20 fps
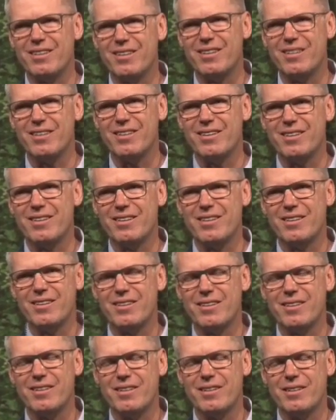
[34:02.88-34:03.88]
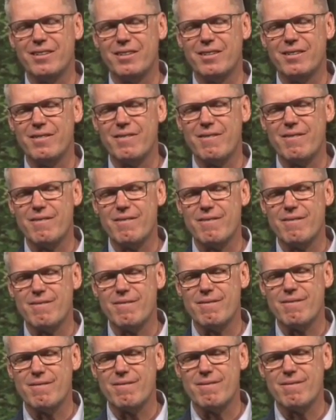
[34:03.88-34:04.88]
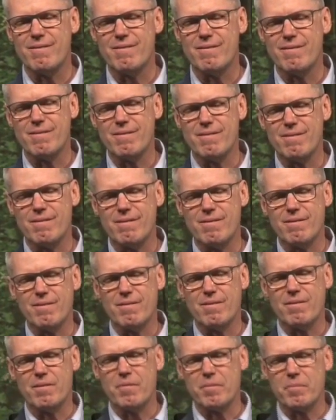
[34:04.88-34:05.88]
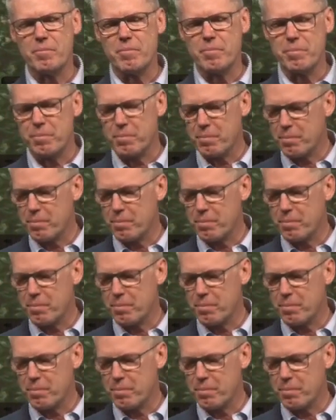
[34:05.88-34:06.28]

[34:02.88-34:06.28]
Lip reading: Nobody speaks.